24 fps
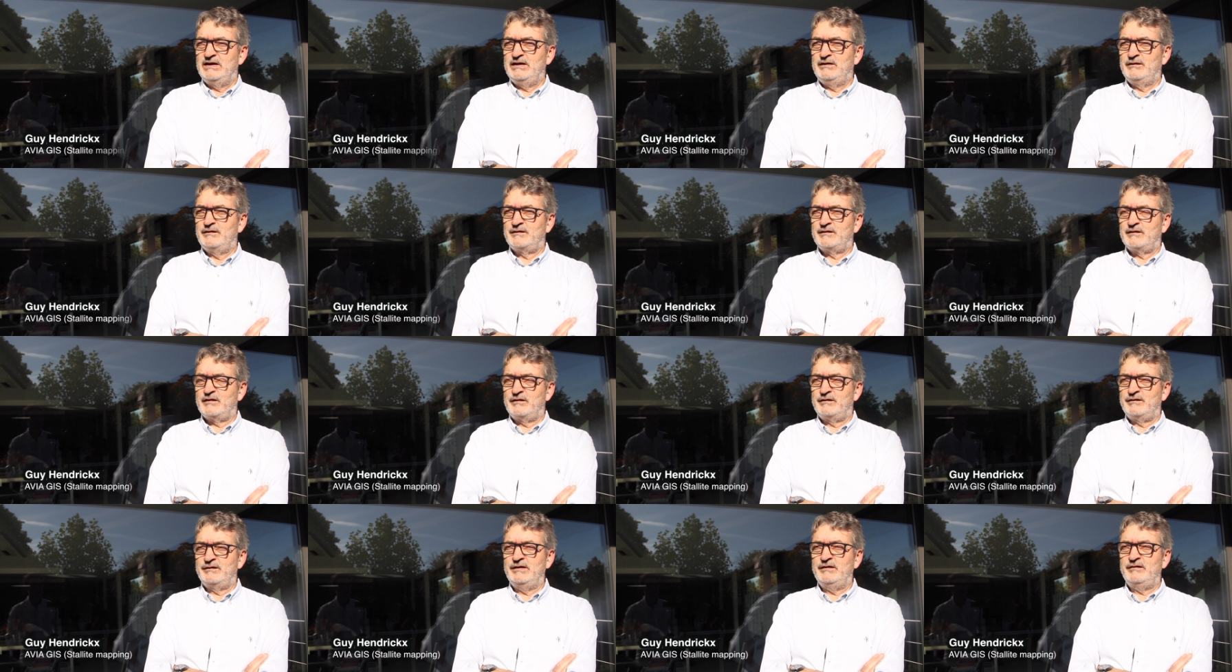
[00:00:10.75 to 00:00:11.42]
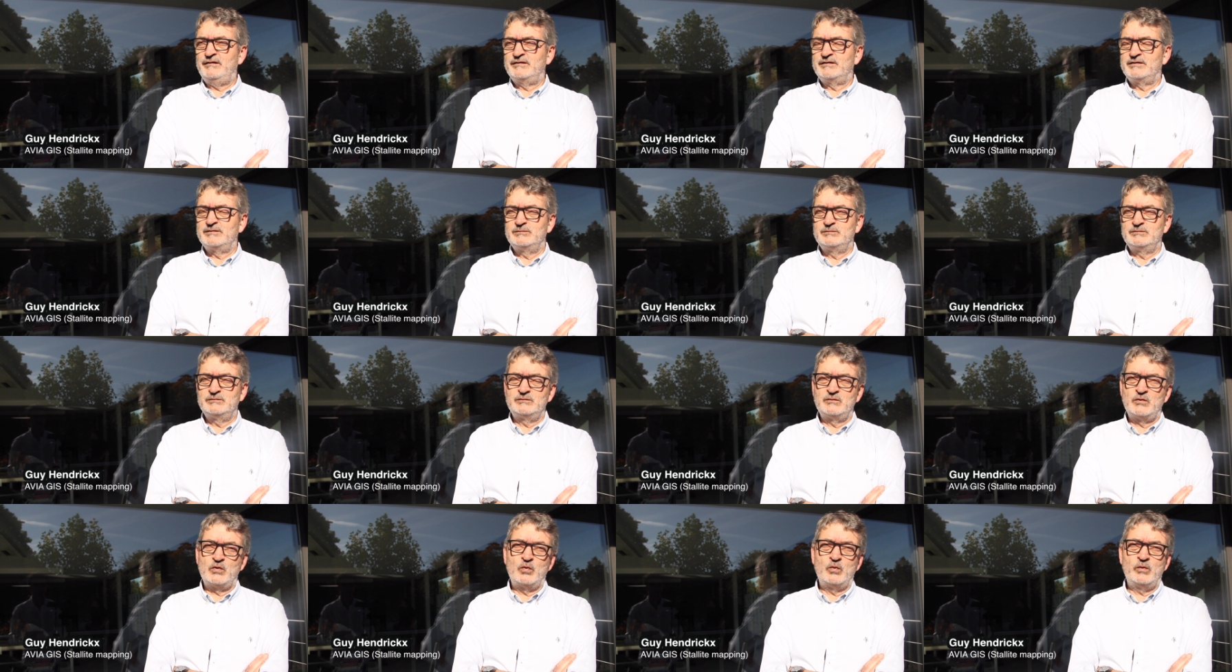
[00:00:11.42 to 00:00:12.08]
is a
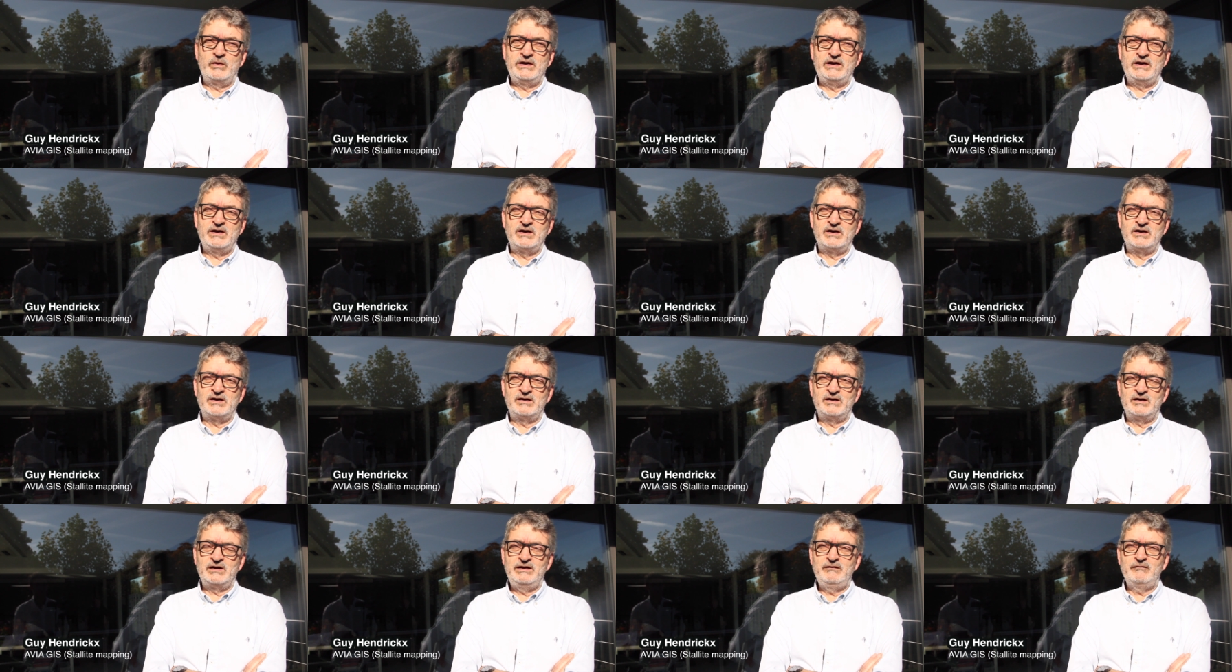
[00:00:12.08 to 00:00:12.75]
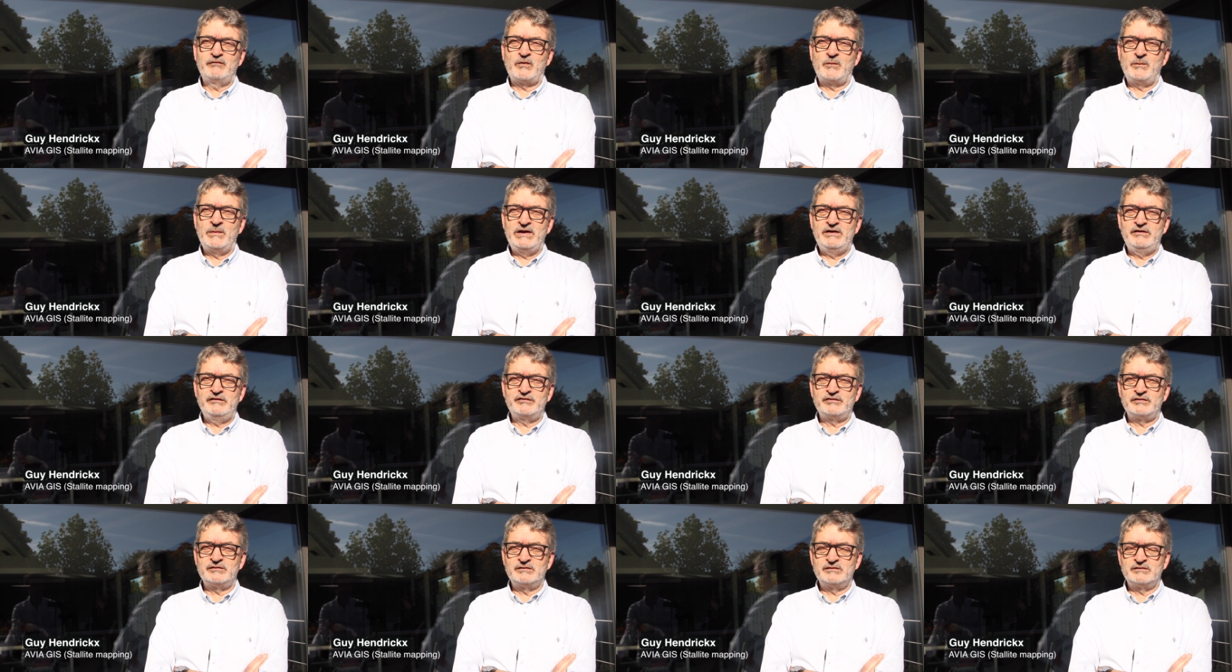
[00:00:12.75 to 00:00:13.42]
system where
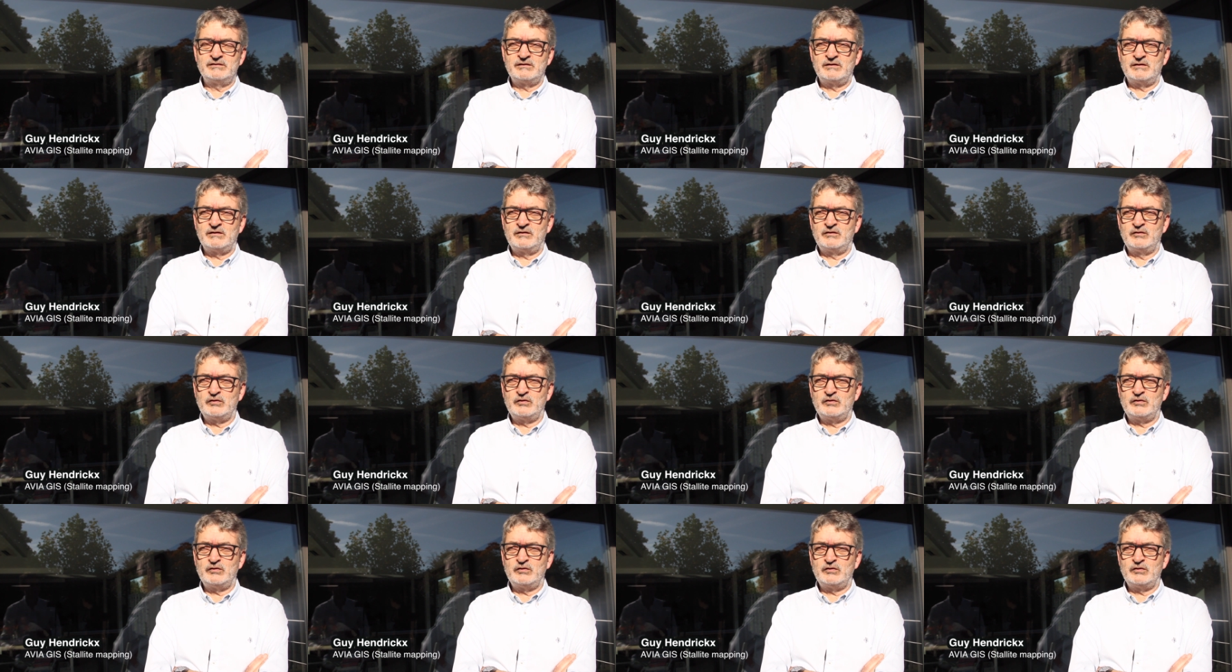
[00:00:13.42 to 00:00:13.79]
information,